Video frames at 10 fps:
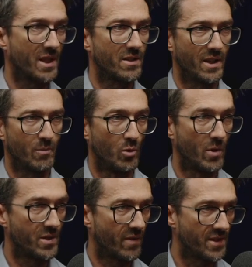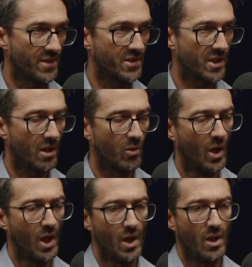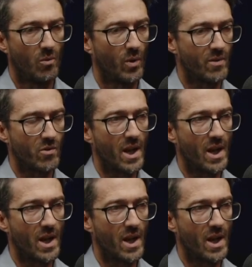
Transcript: They're now more motivated to sell, whatever it